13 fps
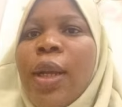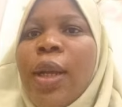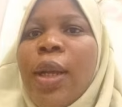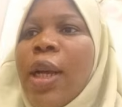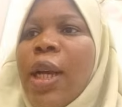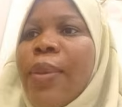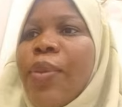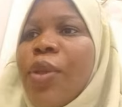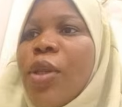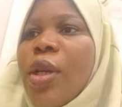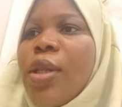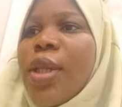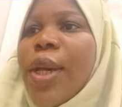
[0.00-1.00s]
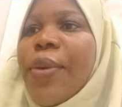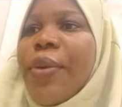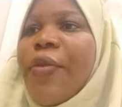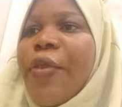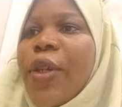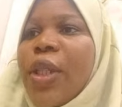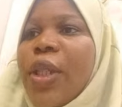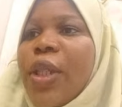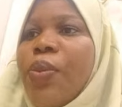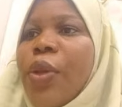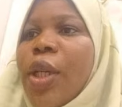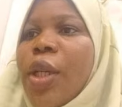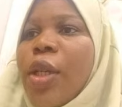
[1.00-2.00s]
I'm so sorry for the
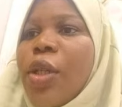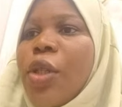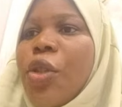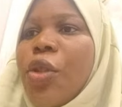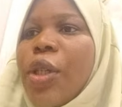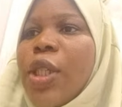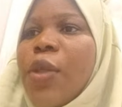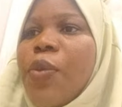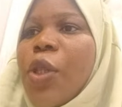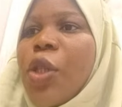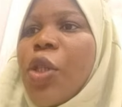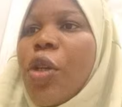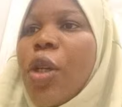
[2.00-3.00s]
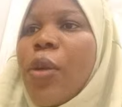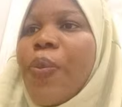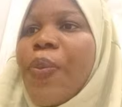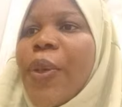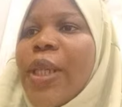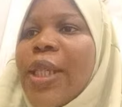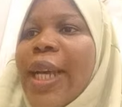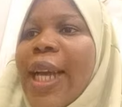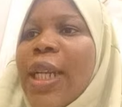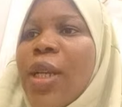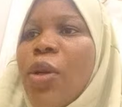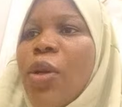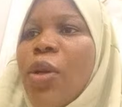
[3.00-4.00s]
break in transmission. Please
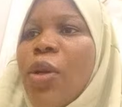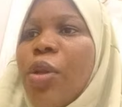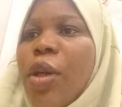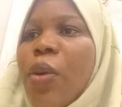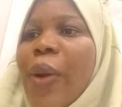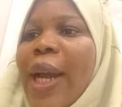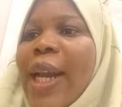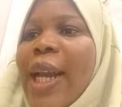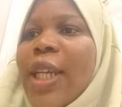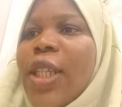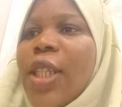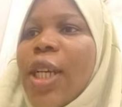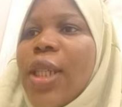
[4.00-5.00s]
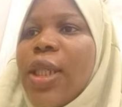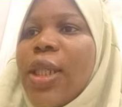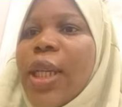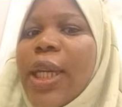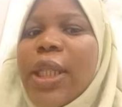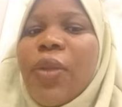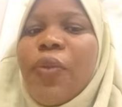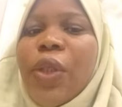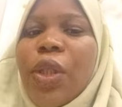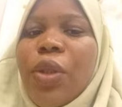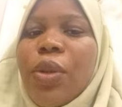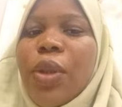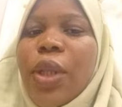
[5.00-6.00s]
kindly hold on while I share the next
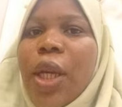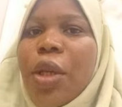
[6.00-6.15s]
video. Thank